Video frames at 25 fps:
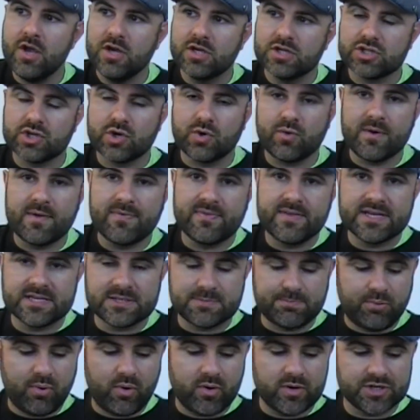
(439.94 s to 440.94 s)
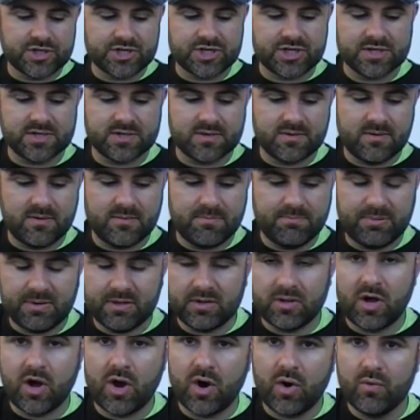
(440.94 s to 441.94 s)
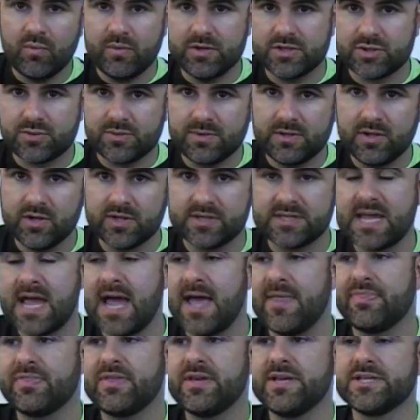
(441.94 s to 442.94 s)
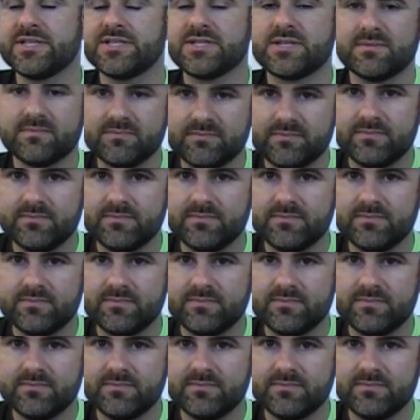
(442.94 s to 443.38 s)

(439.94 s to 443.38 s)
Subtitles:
So in this portion below, which we looked at this,